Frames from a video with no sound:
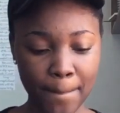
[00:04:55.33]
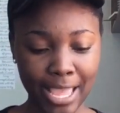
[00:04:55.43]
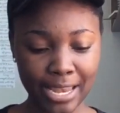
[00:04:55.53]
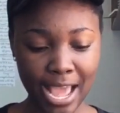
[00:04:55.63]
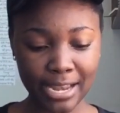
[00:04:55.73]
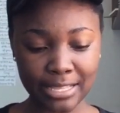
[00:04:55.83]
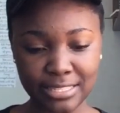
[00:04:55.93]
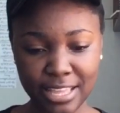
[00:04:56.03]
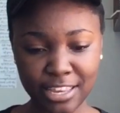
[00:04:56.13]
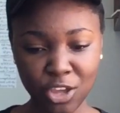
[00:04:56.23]
and
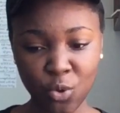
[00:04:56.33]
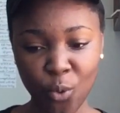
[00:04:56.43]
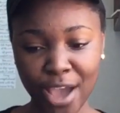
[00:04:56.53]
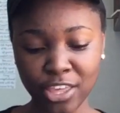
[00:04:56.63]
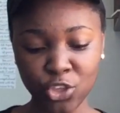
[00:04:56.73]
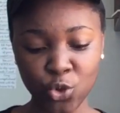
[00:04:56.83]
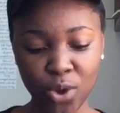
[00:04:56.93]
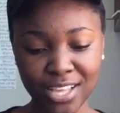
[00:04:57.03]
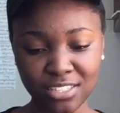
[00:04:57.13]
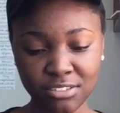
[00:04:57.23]
understanding why
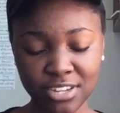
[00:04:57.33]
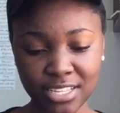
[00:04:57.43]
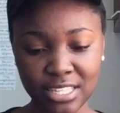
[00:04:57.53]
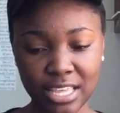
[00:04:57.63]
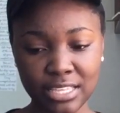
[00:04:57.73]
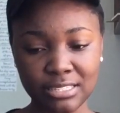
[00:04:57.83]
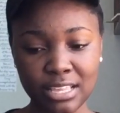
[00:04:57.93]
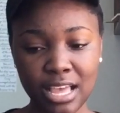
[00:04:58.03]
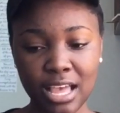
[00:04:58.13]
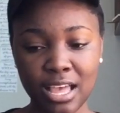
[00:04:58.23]
you are stressed
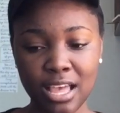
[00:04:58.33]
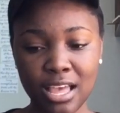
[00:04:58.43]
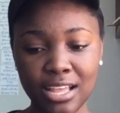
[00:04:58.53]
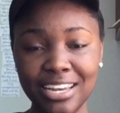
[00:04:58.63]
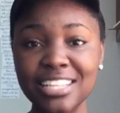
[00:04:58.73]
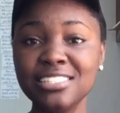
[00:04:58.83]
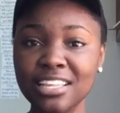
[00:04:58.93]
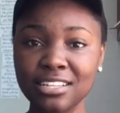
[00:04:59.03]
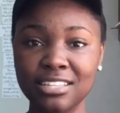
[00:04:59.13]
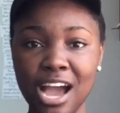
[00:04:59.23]
is
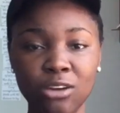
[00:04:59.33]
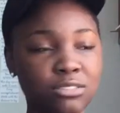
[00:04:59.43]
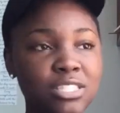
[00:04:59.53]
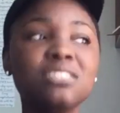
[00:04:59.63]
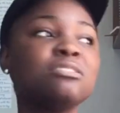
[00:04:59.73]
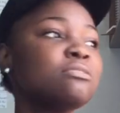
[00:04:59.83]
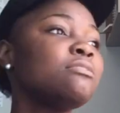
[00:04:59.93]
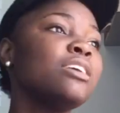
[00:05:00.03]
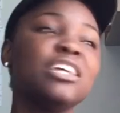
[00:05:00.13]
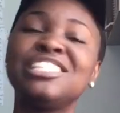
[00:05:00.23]
listing down, since
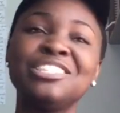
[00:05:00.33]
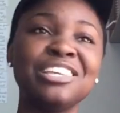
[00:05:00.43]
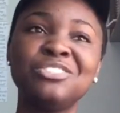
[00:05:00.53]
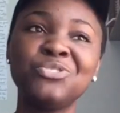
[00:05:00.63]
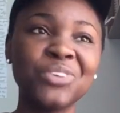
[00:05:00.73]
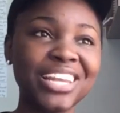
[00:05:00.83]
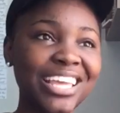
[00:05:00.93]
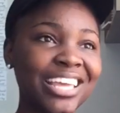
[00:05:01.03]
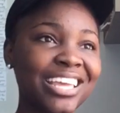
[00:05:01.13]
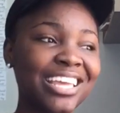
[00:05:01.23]
it's
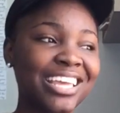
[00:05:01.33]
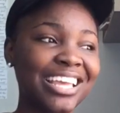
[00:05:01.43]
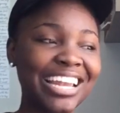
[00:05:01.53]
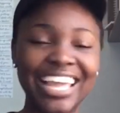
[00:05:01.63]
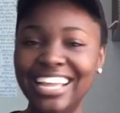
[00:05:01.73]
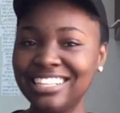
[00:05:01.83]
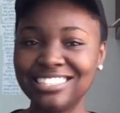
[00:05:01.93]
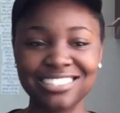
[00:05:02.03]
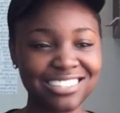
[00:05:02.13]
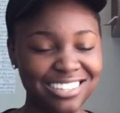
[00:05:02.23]
really
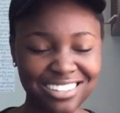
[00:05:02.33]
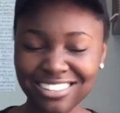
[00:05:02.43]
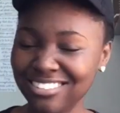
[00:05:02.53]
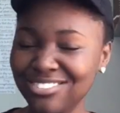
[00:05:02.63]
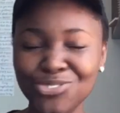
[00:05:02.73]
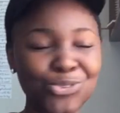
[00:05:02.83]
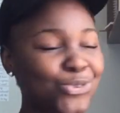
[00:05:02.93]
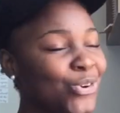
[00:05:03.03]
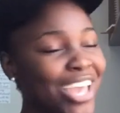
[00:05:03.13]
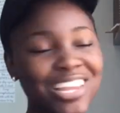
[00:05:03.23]
late to
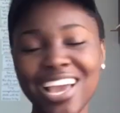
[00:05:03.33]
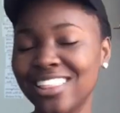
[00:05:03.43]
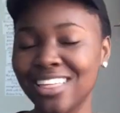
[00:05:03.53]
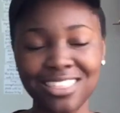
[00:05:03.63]
do any other